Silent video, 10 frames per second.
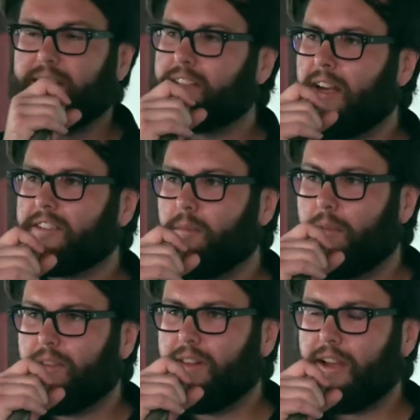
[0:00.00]
It's not
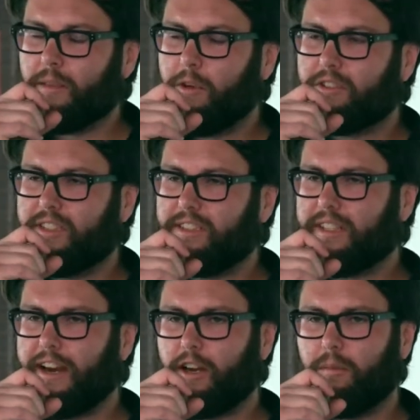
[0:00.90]
the most
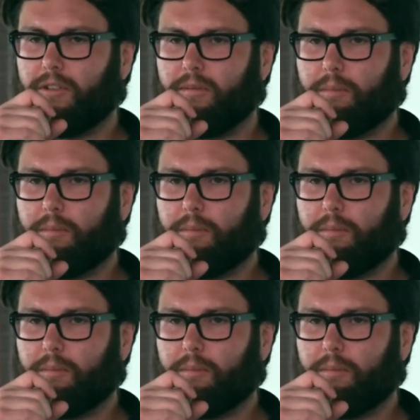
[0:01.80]
desirable,